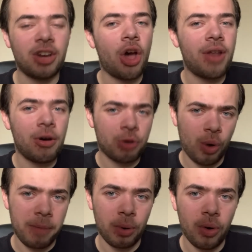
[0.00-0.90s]
I know they were
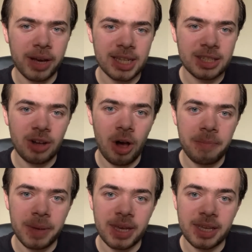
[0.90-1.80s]
quite poor against
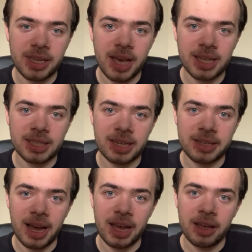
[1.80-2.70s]
Derby
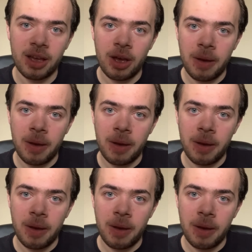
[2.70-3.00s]
yesterday,